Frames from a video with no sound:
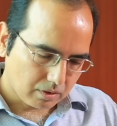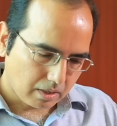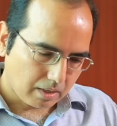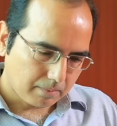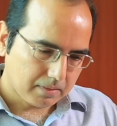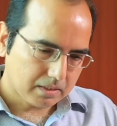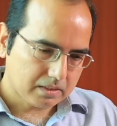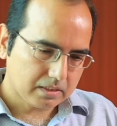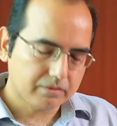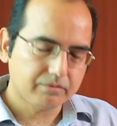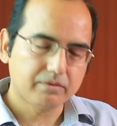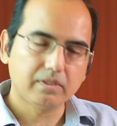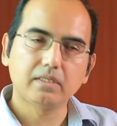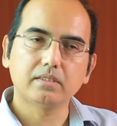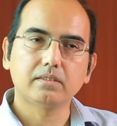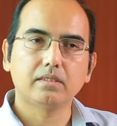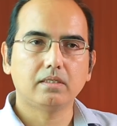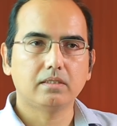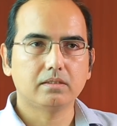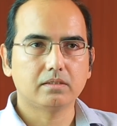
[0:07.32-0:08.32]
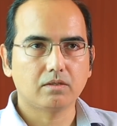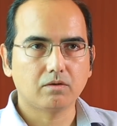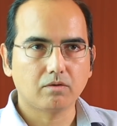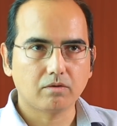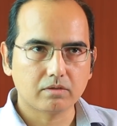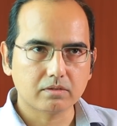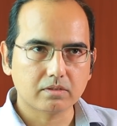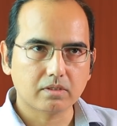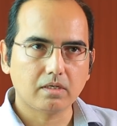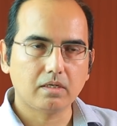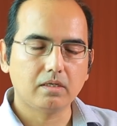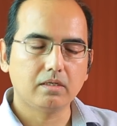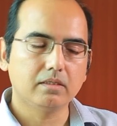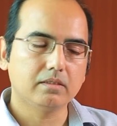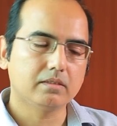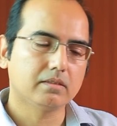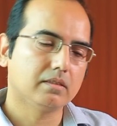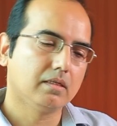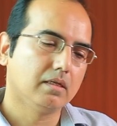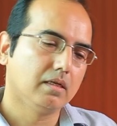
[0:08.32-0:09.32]
So I'm the chief data scientist at Aureus
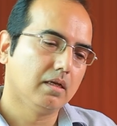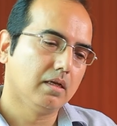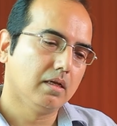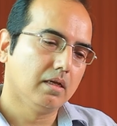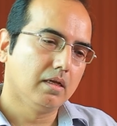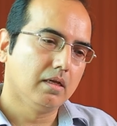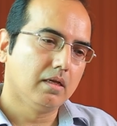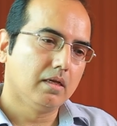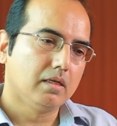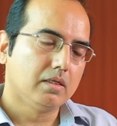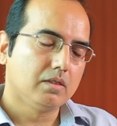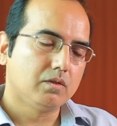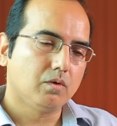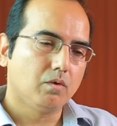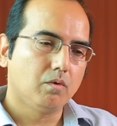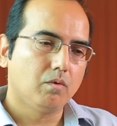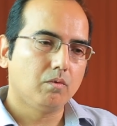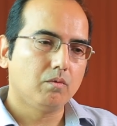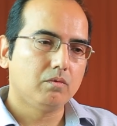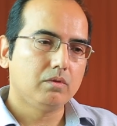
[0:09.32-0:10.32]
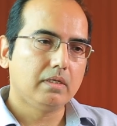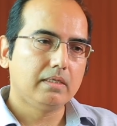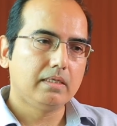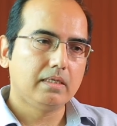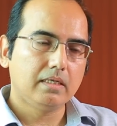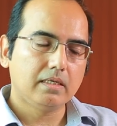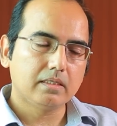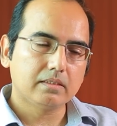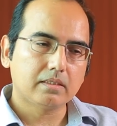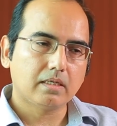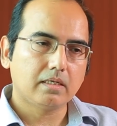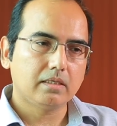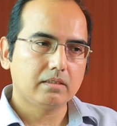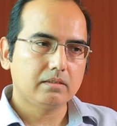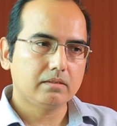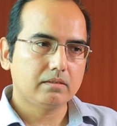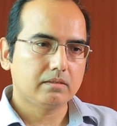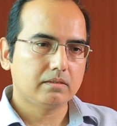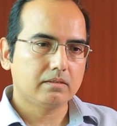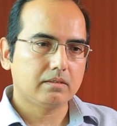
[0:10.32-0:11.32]
Analytics. So the data
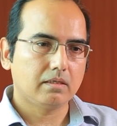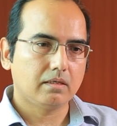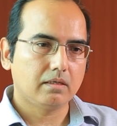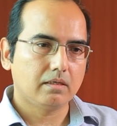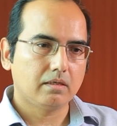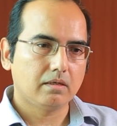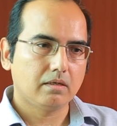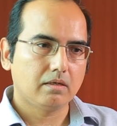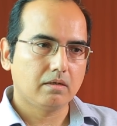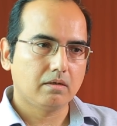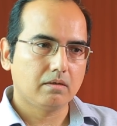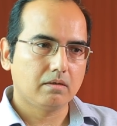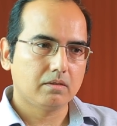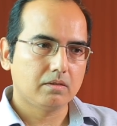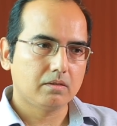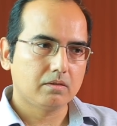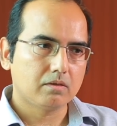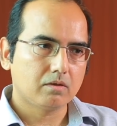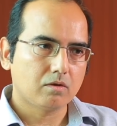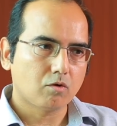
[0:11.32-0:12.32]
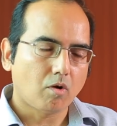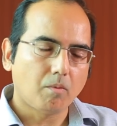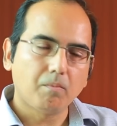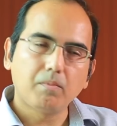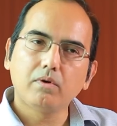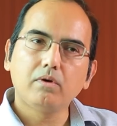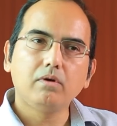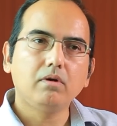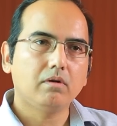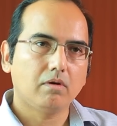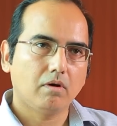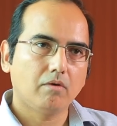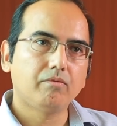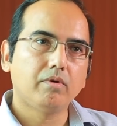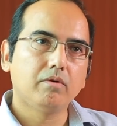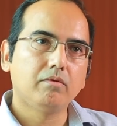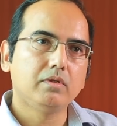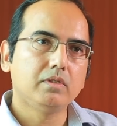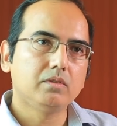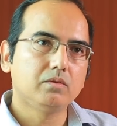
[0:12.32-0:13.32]
science component
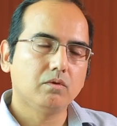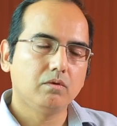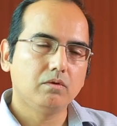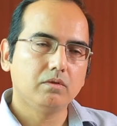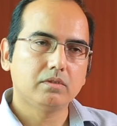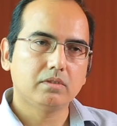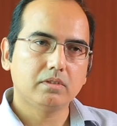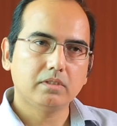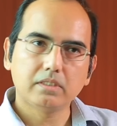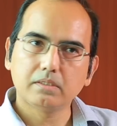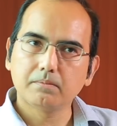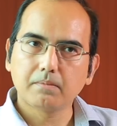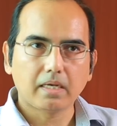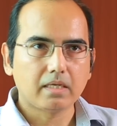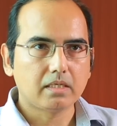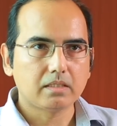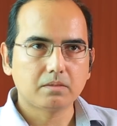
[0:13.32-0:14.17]
of every solution is my